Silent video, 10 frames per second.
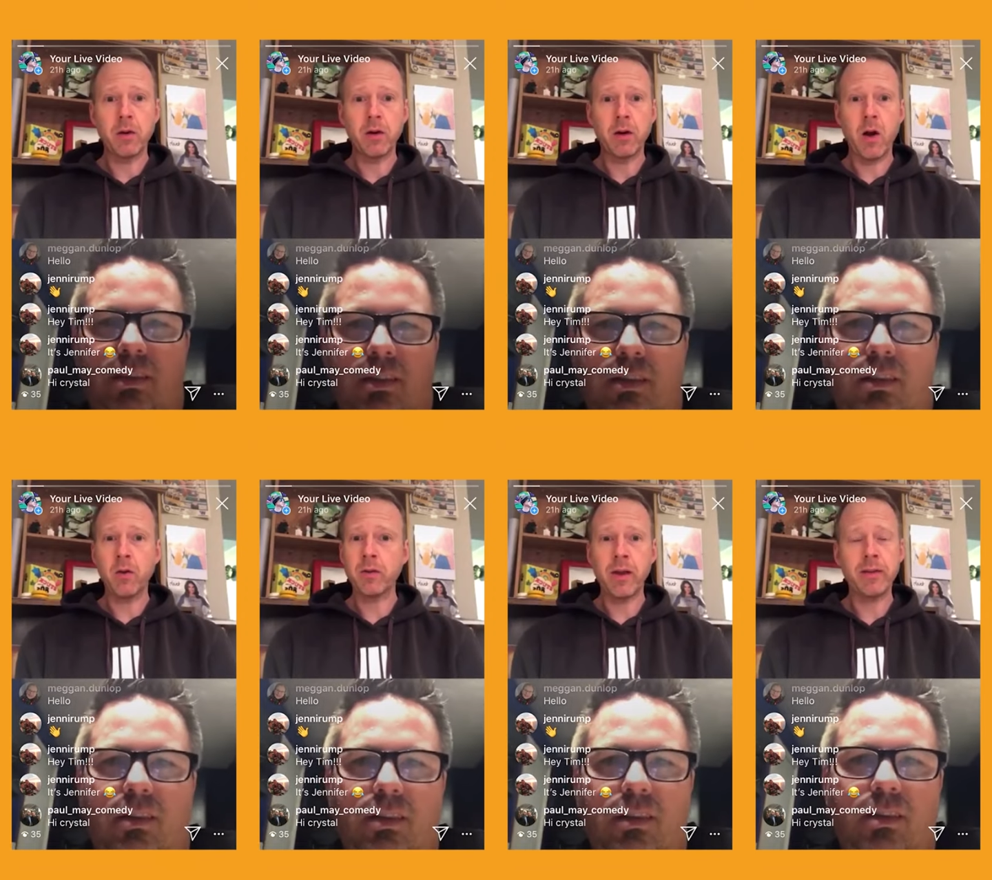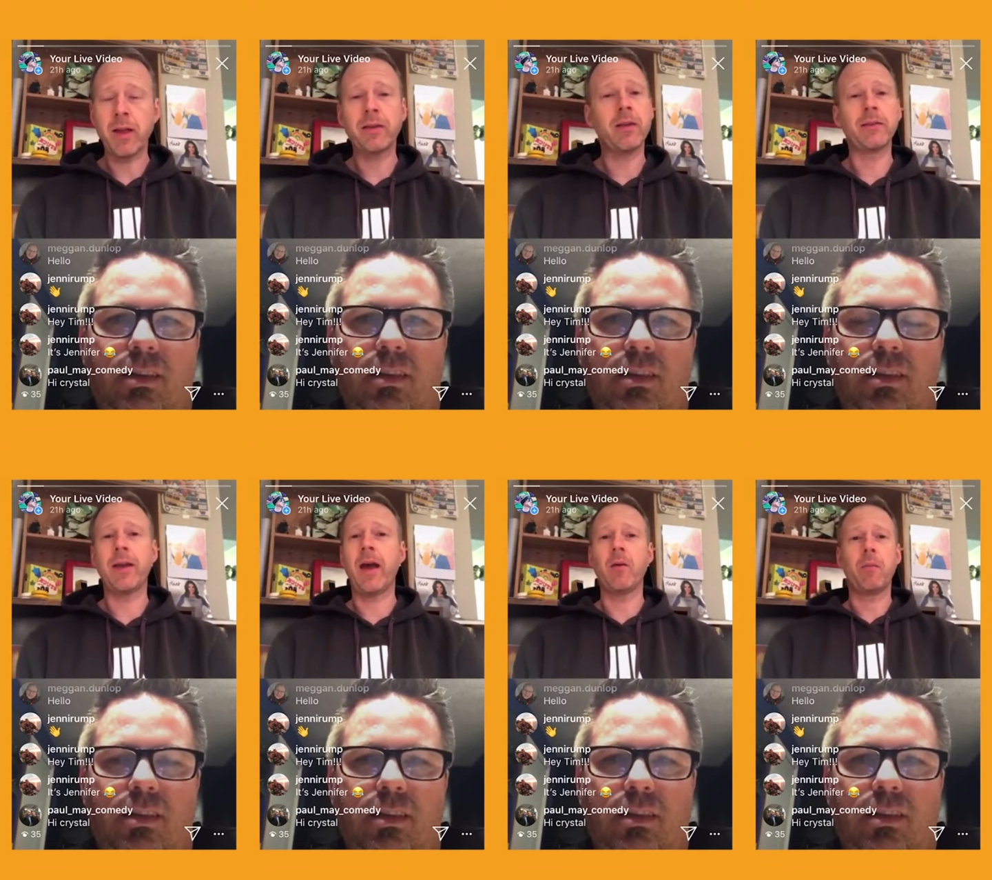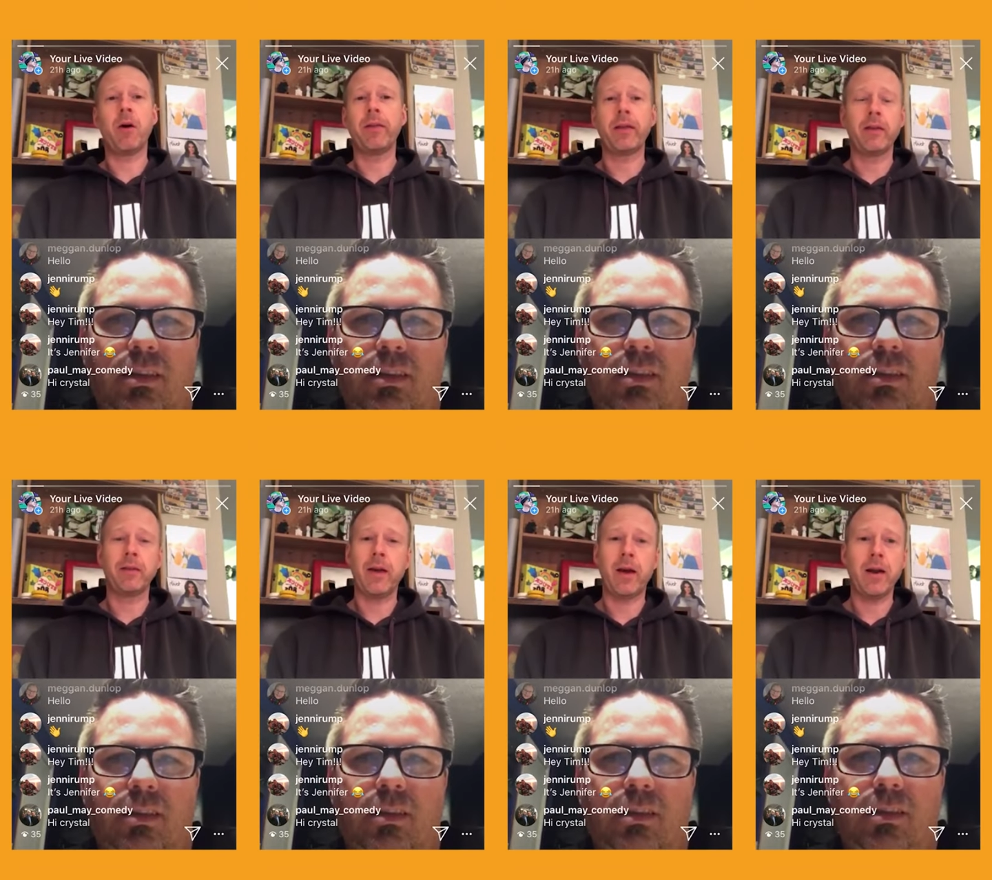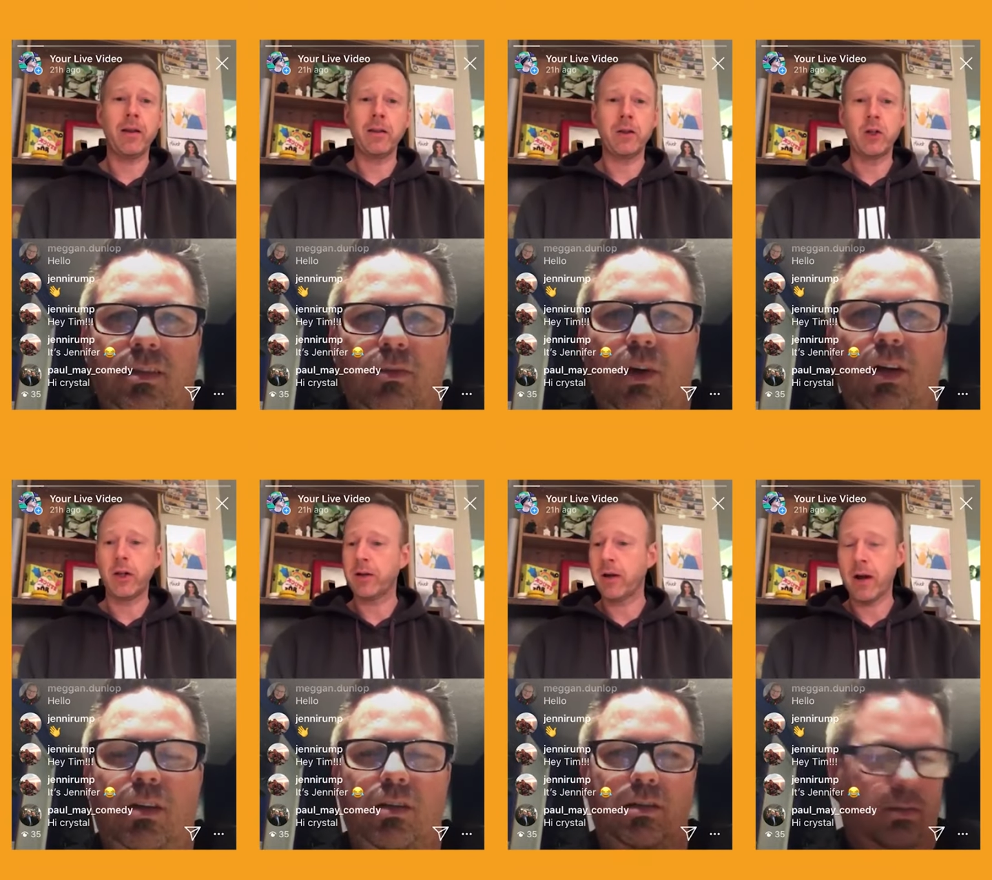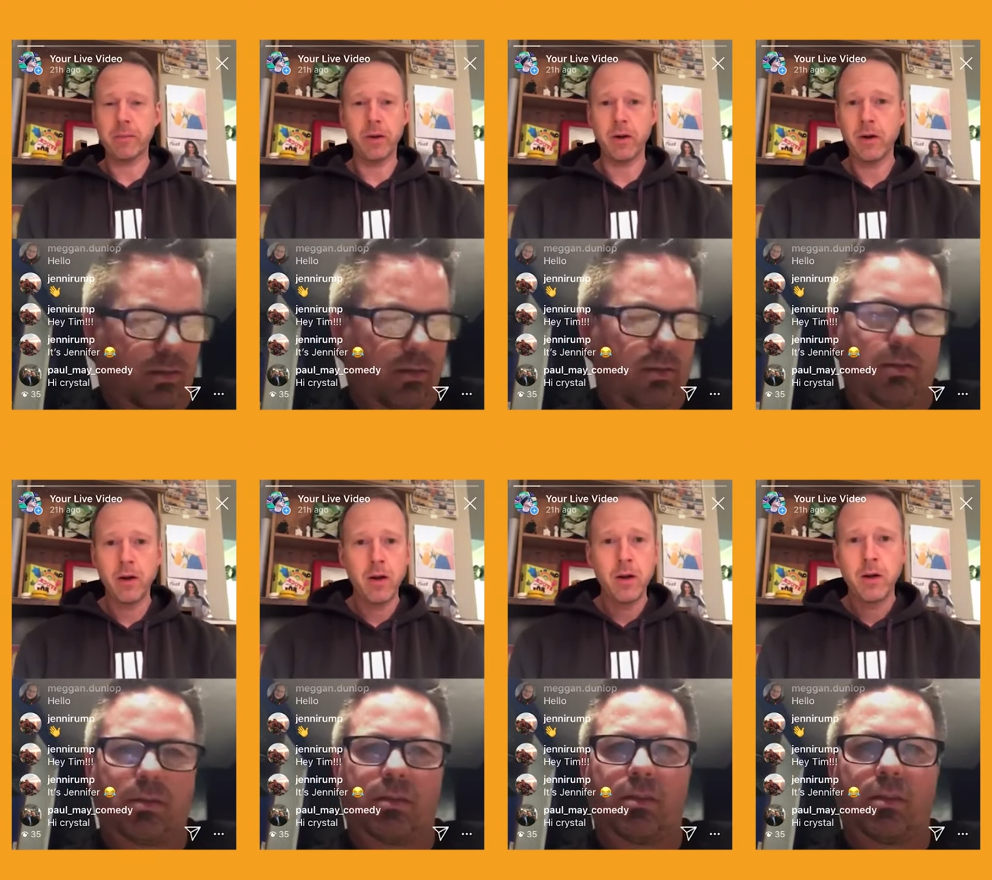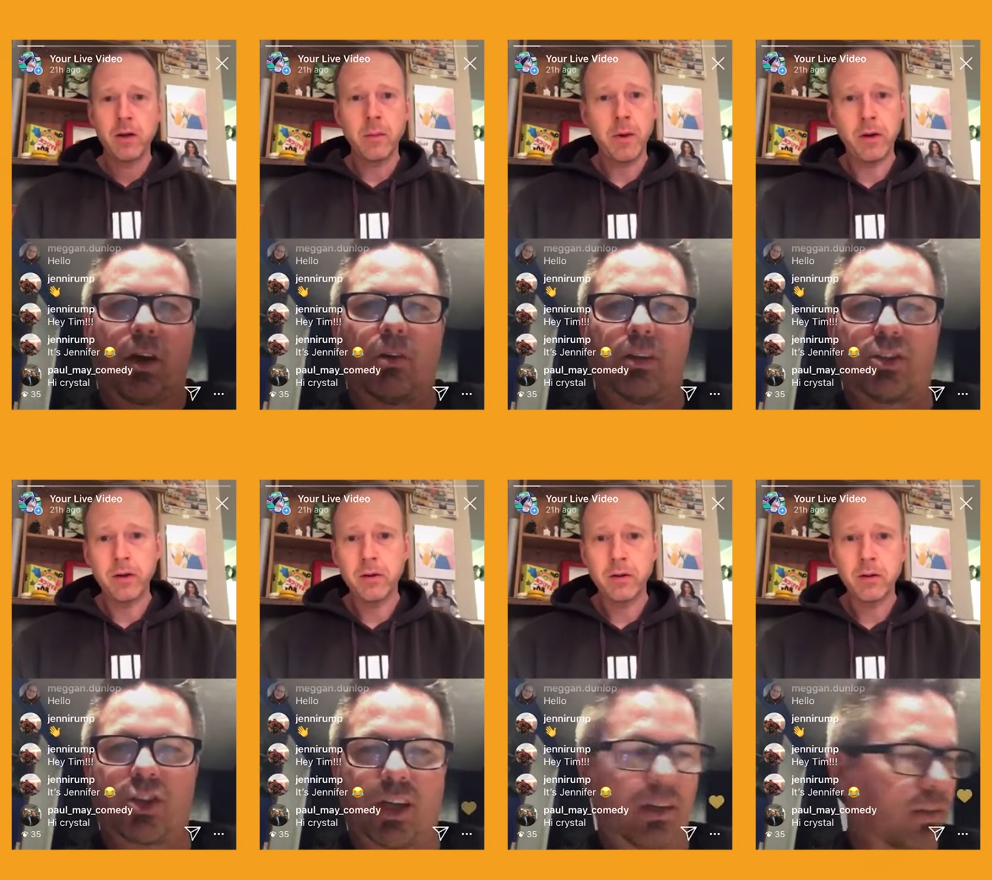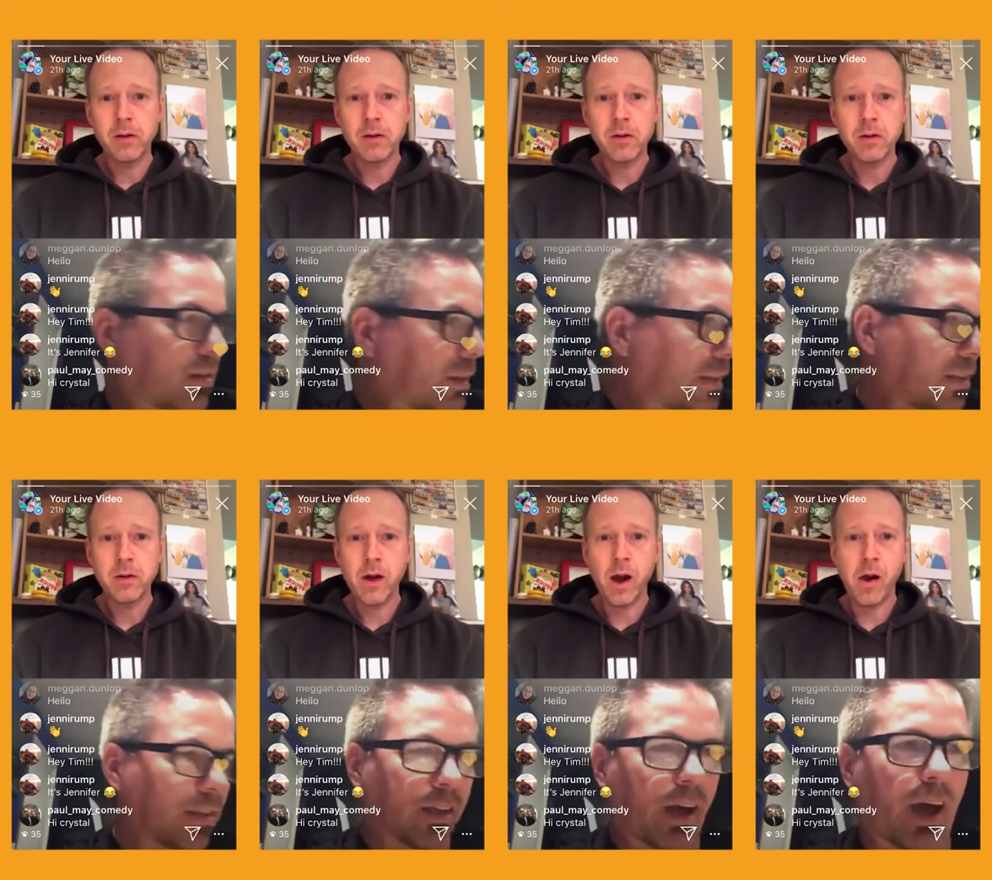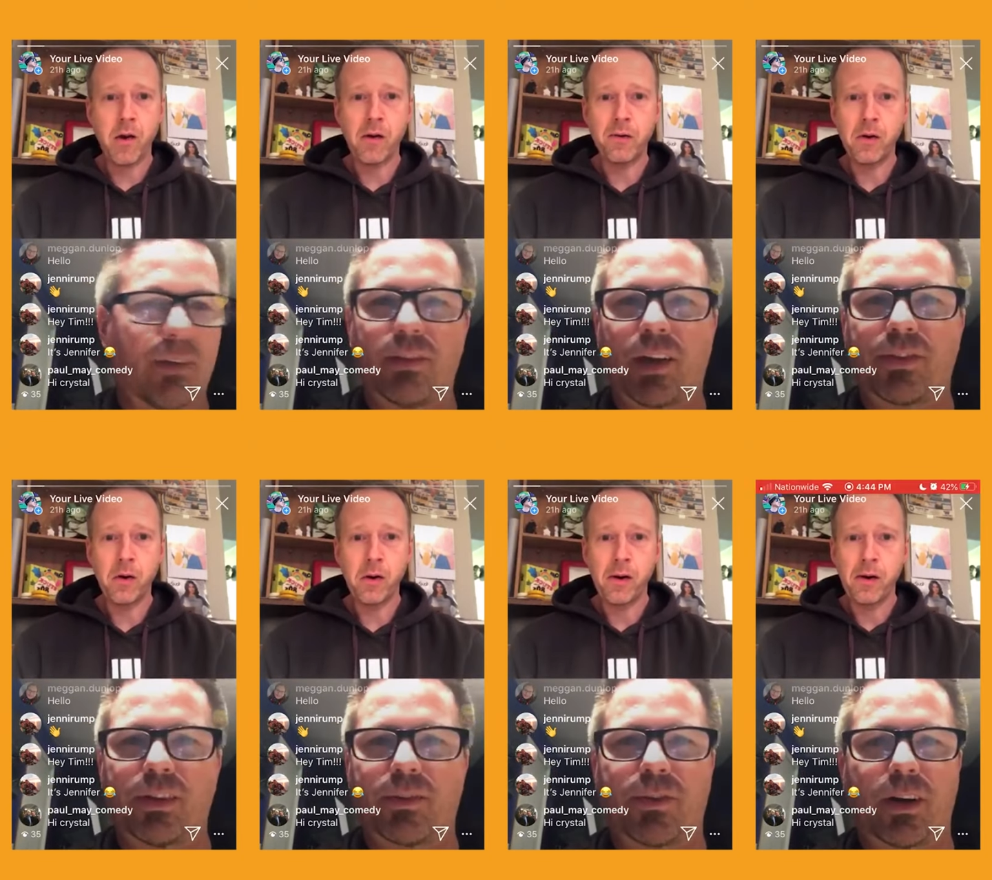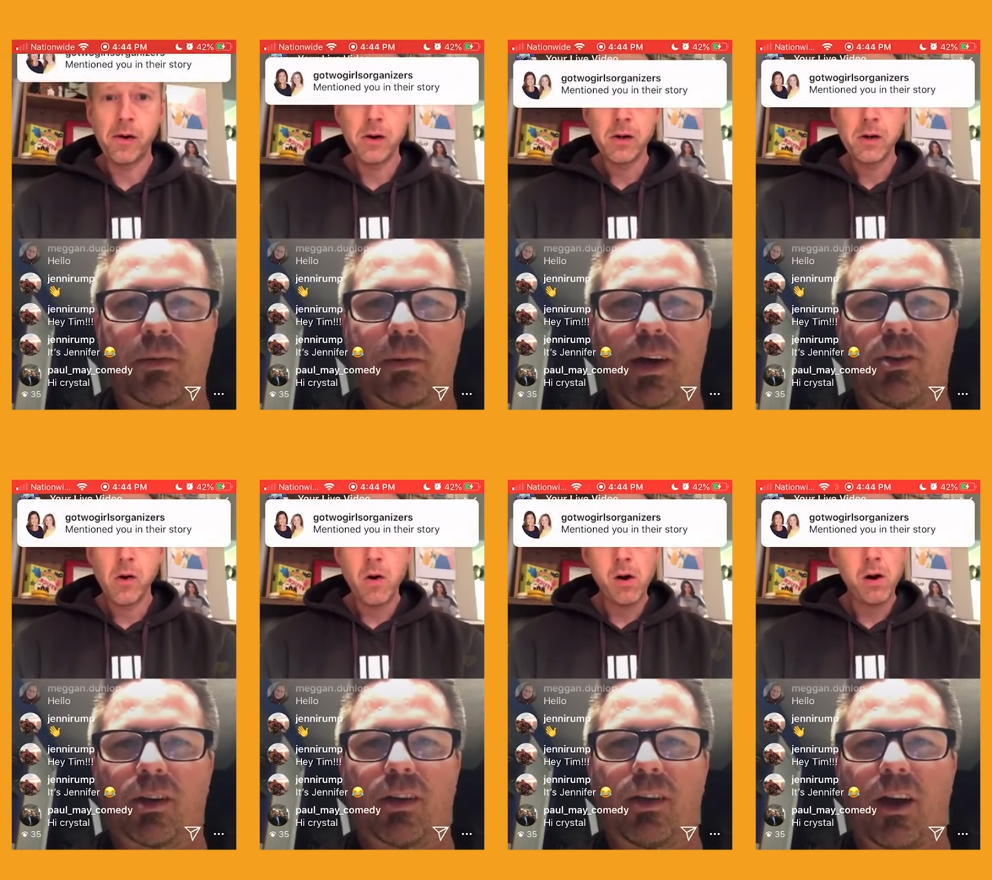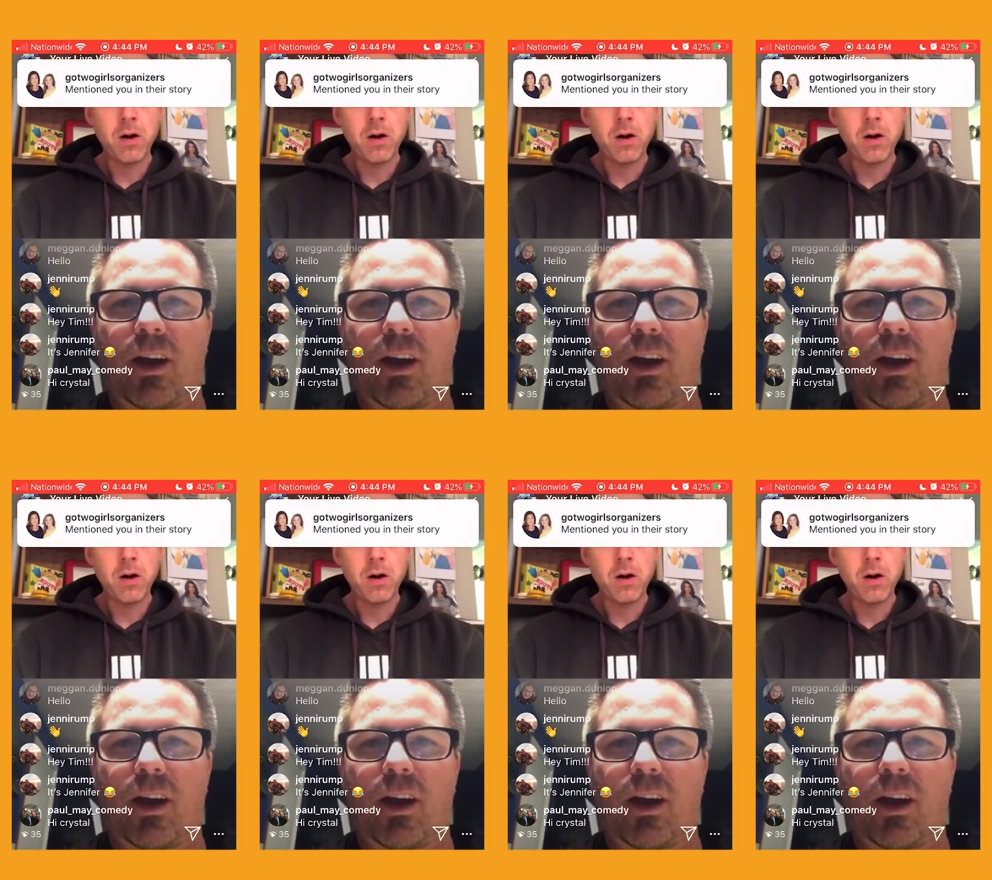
Speaker 1: No, that that doesn't count, Paul. That doesn't count. I need legit time here. Come oh, on. It? Yeah.
Speaker 2: That's in front of me, man. You you you